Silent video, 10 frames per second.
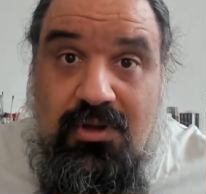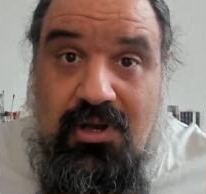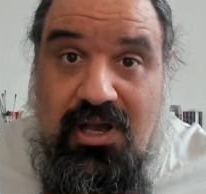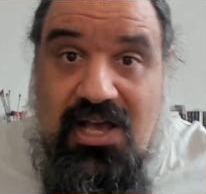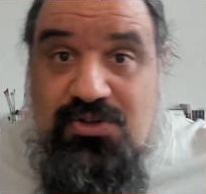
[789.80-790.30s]

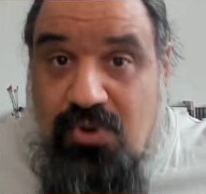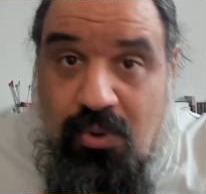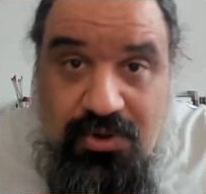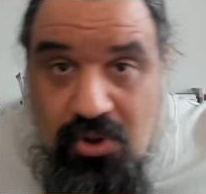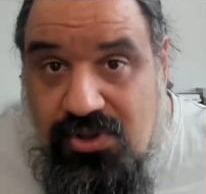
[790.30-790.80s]
As we were
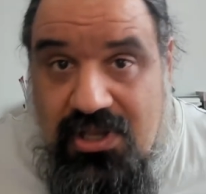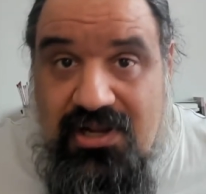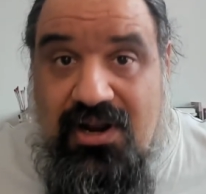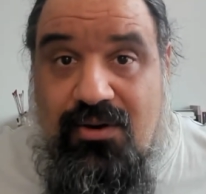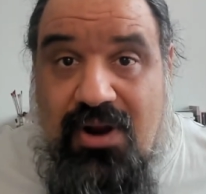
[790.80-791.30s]
talking
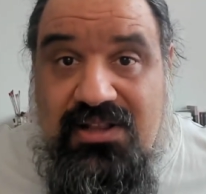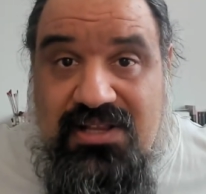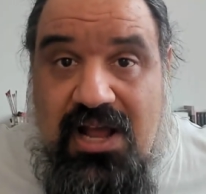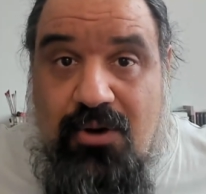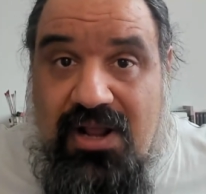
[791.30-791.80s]
right
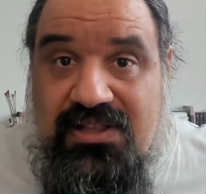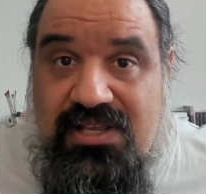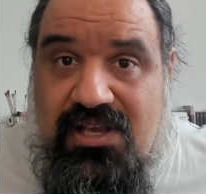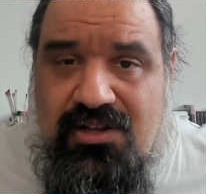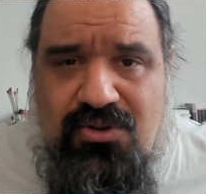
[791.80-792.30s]
now, right
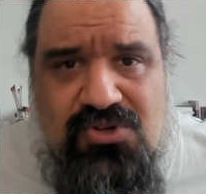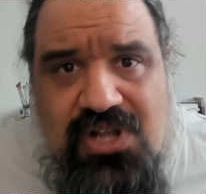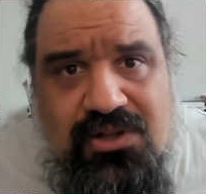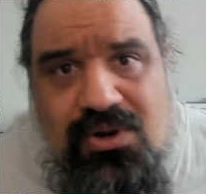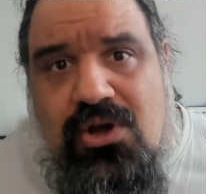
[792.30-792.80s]
here, do you
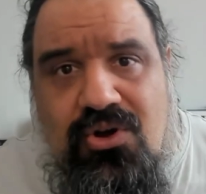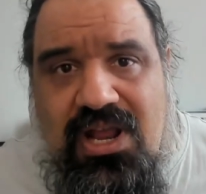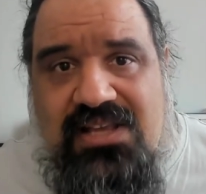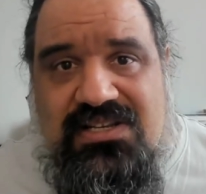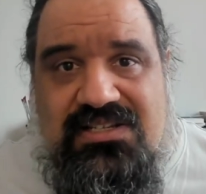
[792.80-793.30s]
start
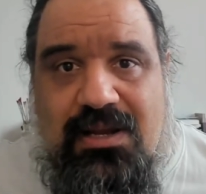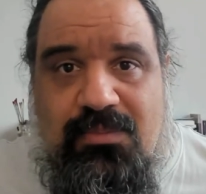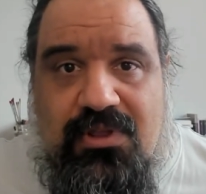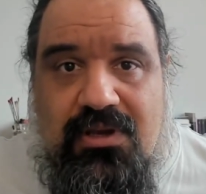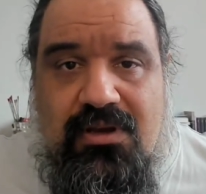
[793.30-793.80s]
recognizing
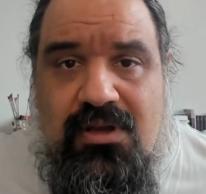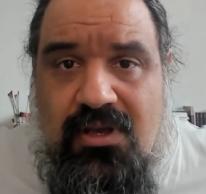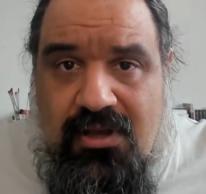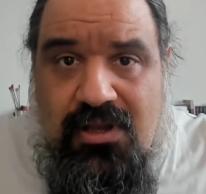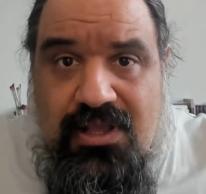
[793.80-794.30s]
something
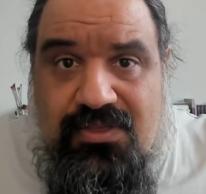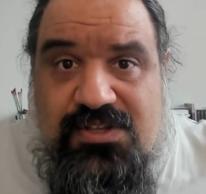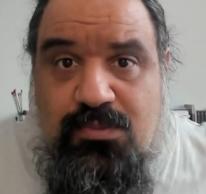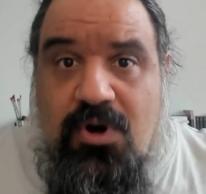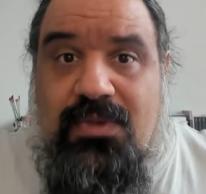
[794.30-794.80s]
in this
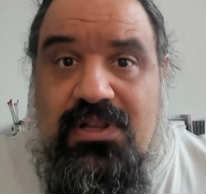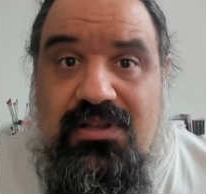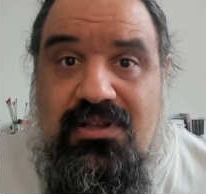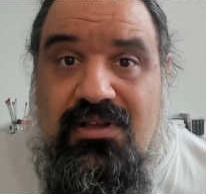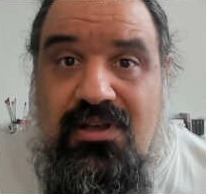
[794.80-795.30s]
moment?
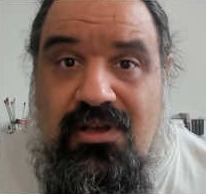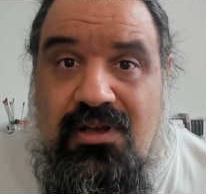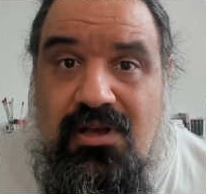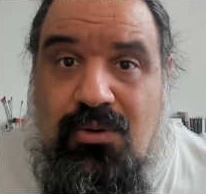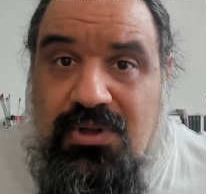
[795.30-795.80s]

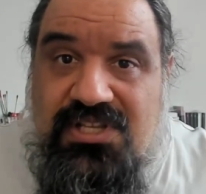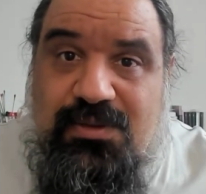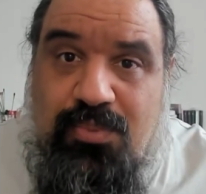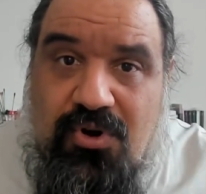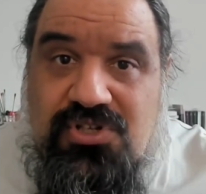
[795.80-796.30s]
What is a
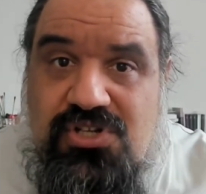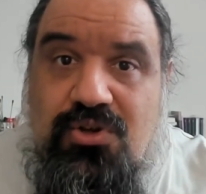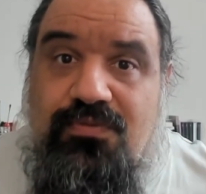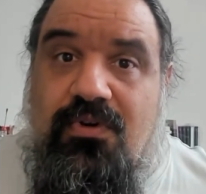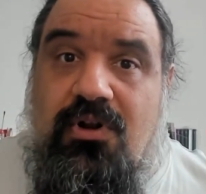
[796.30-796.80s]
process you
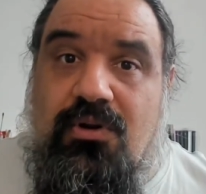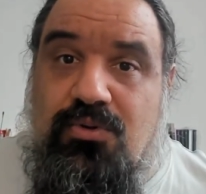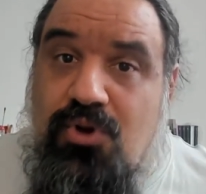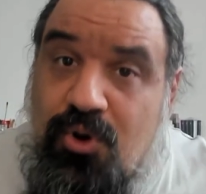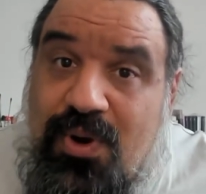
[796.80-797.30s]
follow? Do
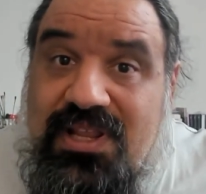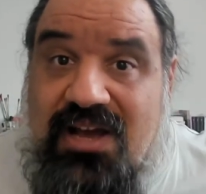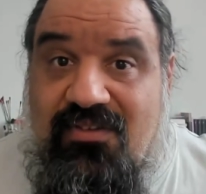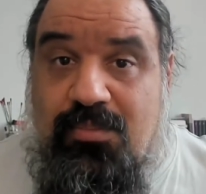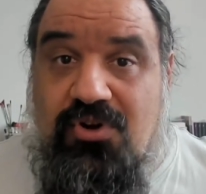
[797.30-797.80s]
you already
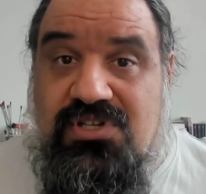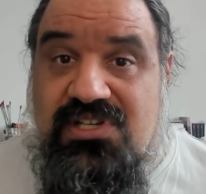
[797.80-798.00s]
have a process?